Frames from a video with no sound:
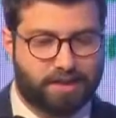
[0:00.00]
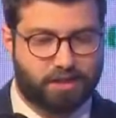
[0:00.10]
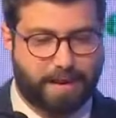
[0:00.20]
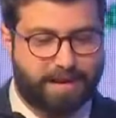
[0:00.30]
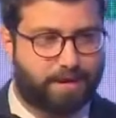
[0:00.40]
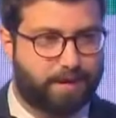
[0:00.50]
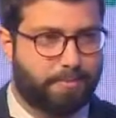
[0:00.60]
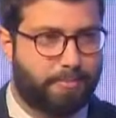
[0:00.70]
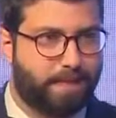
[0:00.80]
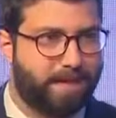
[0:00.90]
expanding.
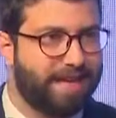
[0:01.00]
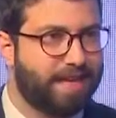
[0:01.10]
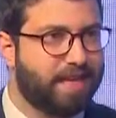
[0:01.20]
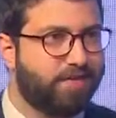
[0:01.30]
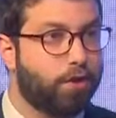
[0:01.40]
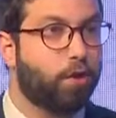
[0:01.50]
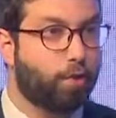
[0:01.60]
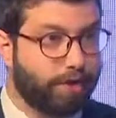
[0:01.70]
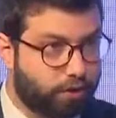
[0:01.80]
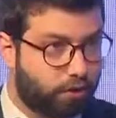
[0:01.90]
Even though
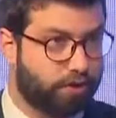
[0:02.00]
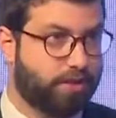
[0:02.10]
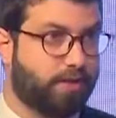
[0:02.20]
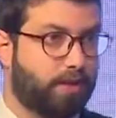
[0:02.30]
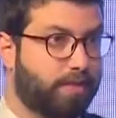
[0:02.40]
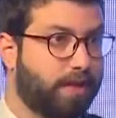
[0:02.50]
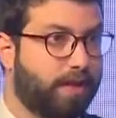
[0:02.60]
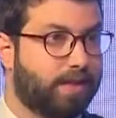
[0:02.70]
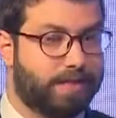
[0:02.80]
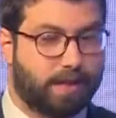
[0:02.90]
resources are being
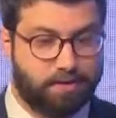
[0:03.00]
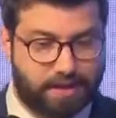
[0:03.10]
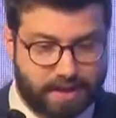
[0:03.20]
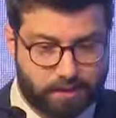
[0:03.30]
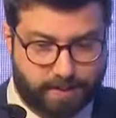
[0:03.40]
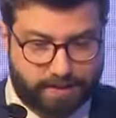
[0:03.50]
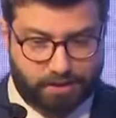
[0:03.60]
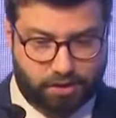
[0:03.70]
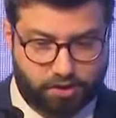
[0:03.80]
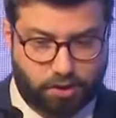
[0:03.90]
cut down, the
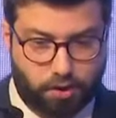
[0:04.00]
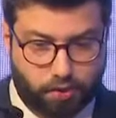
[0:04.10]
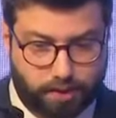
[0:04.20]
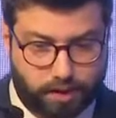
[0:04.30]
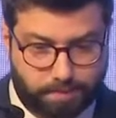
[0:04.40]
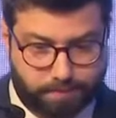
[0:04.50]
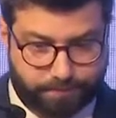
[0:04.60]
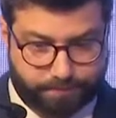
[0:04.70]
expectations are going up.